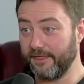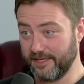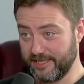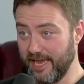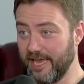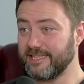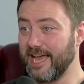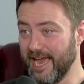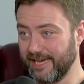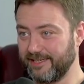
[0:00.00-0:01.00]
that's it. It's
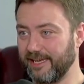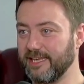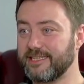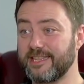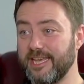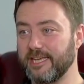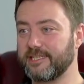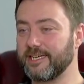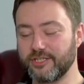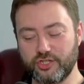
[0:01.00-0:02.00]
acting. It's
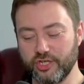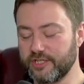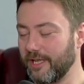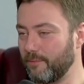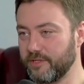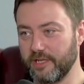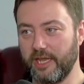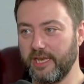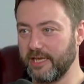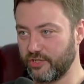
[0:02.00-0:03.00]
theatre. It's just like
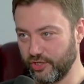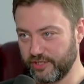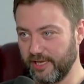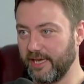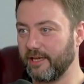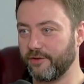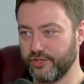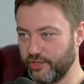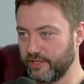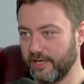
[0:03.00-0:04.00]
Mussolini. It's just like Hitler. It's
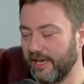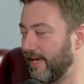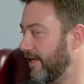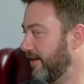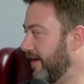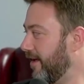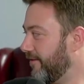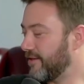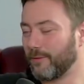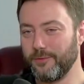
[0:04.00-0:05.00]
just like, again,
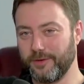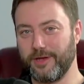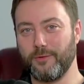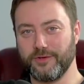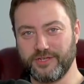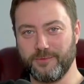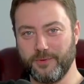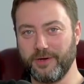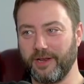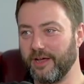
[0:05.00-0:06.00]
this is why you want to go watch our
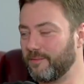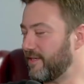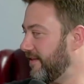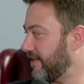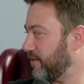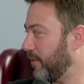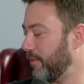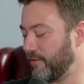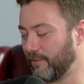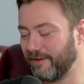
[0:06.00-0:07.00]
book clubs. This is what we
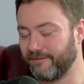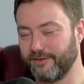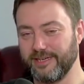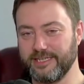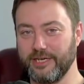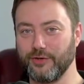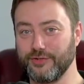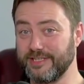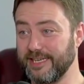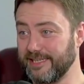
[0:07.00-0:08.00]
were talking about in Frank
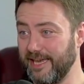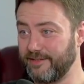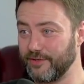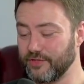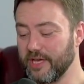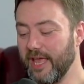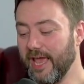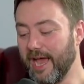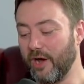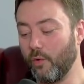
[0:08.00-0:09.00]
Dicotta's Dictators.
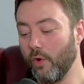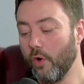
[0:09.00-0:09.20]
How